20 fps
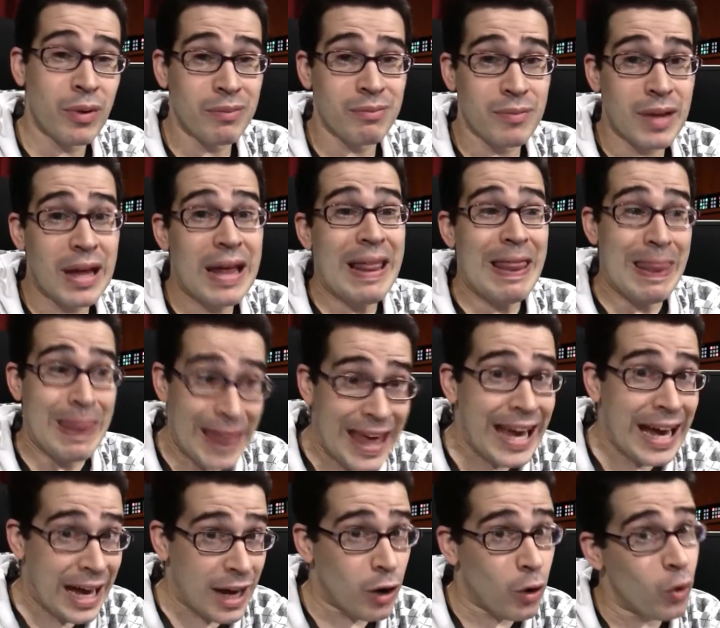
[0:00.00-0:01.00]
Well,
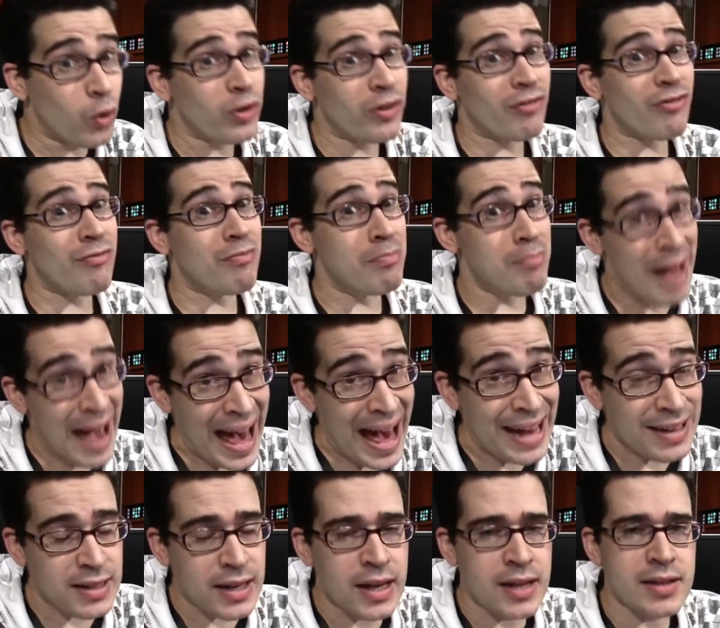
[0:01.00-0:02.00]
they got a hold of
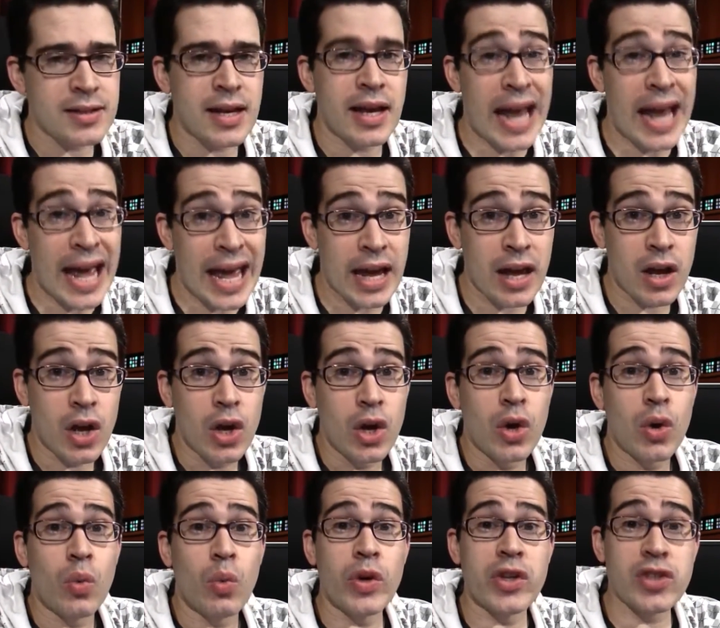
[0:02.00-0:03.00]
Matt and said, "Hey,
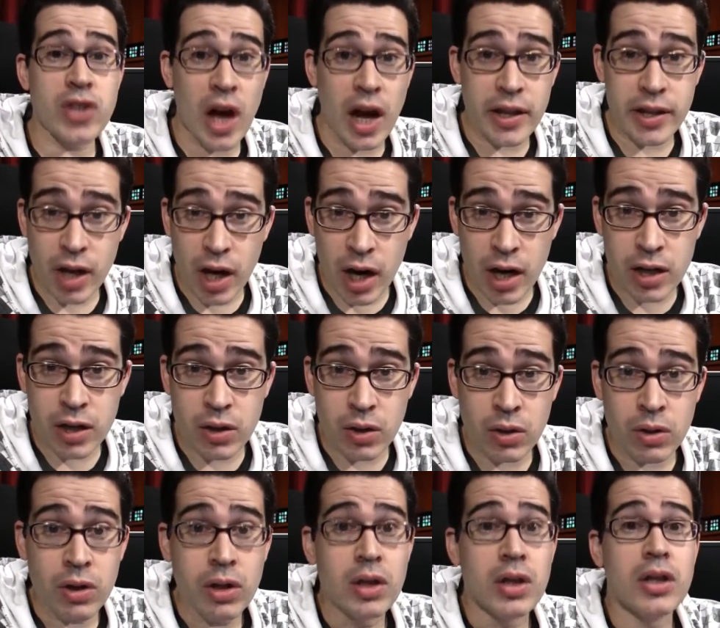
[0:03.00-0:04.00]
we saw the
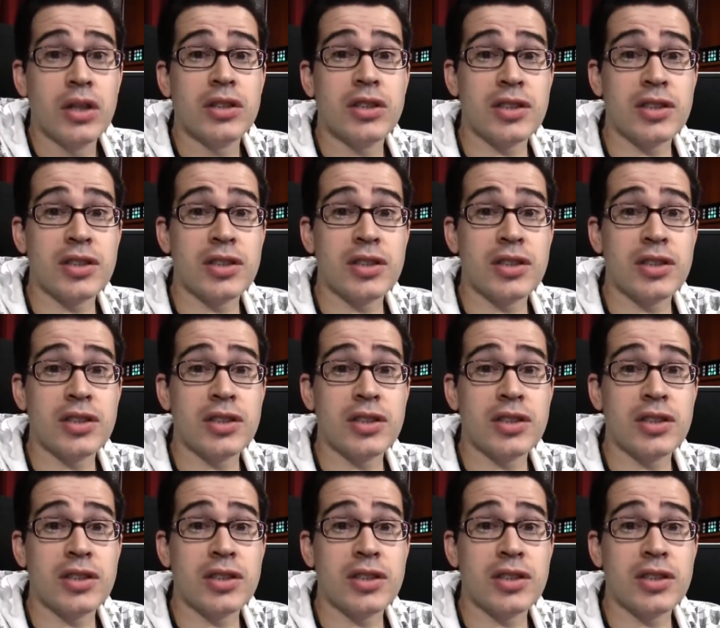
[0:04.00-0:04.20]
article.